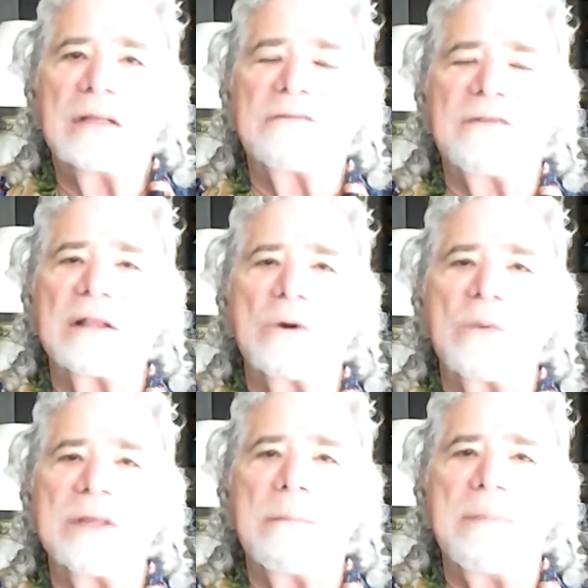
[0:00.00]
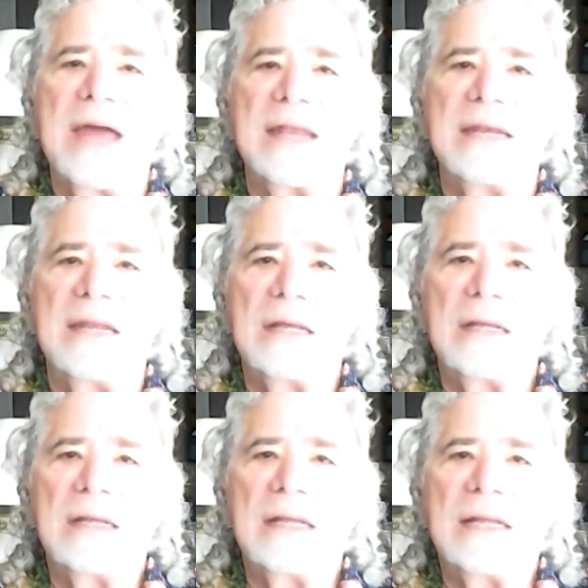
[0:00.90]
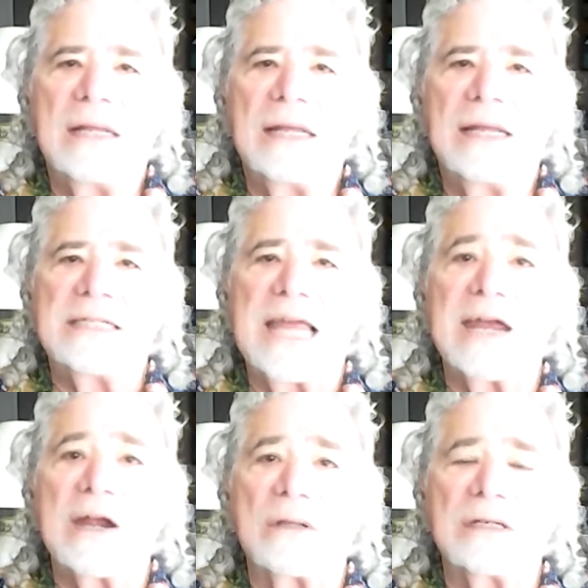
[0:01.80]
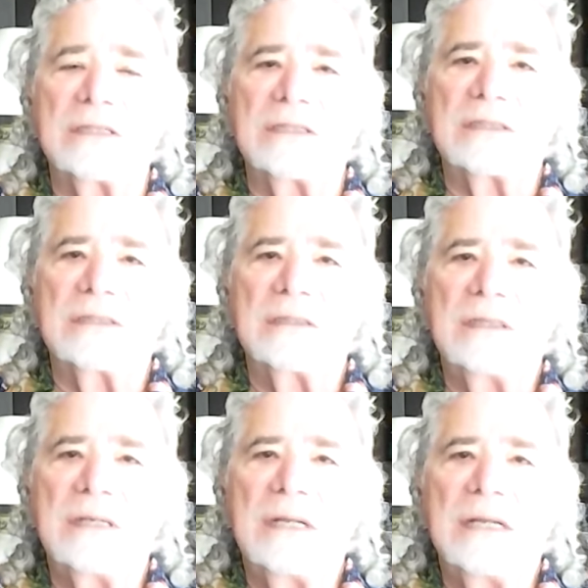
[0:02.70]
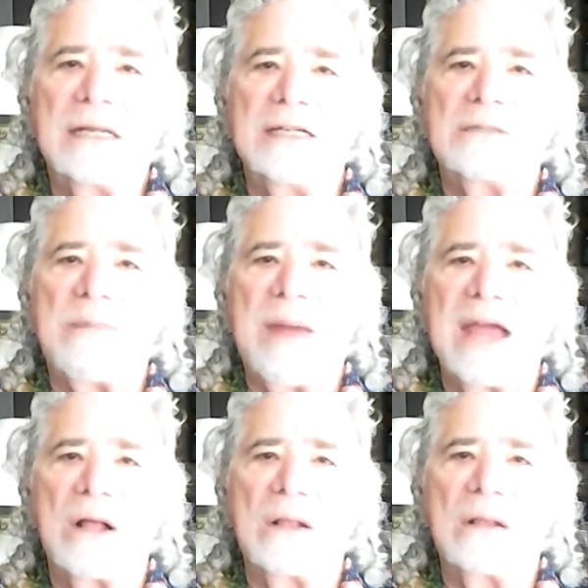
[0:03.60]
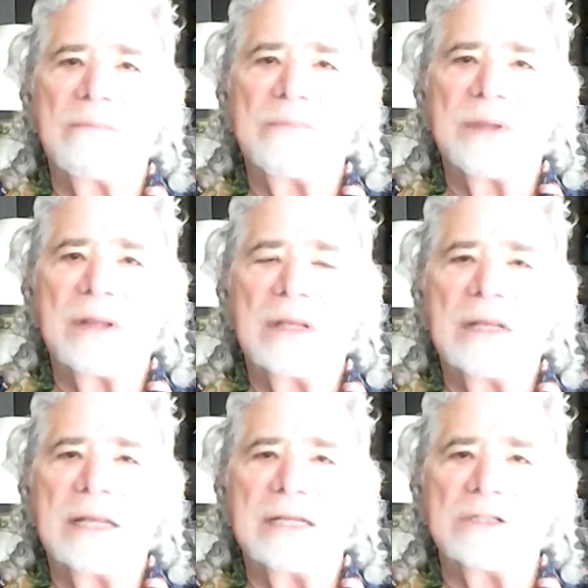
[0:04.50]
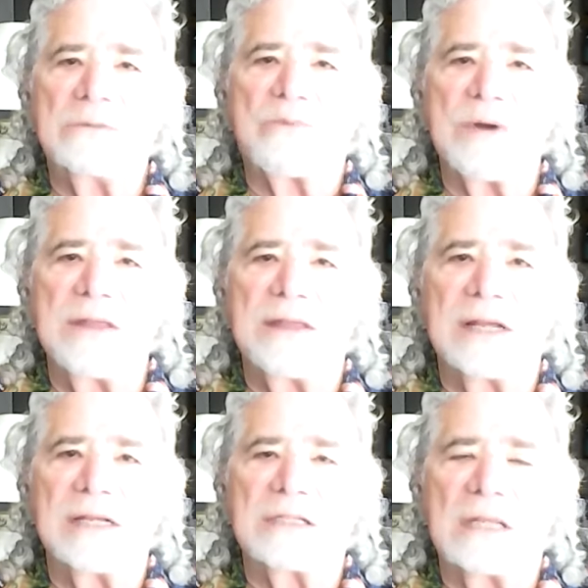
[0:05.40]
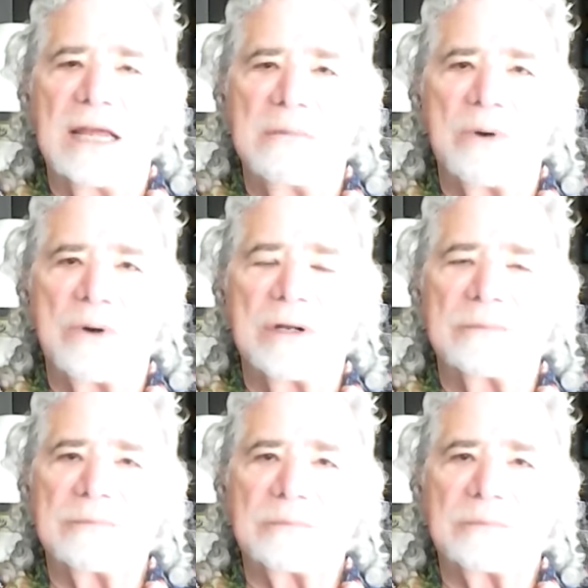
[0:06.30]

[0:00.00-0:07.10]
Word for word: The fellow in the bed is hairless, he's pale, his breathing is labored,